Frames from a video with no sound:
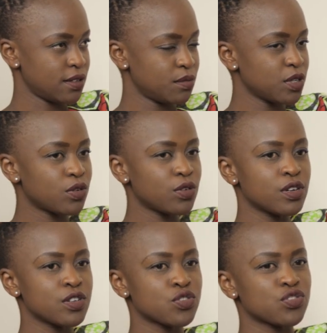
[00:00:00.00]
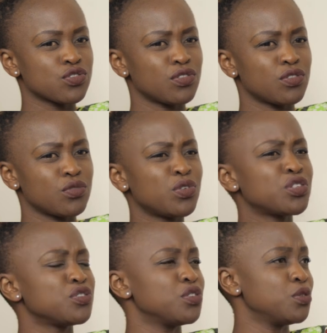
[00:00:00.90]
because
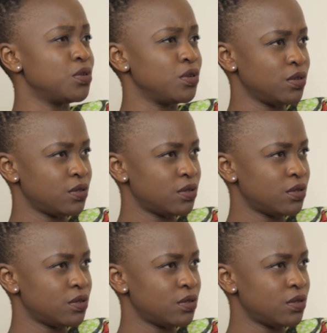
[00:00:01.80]
what do you know?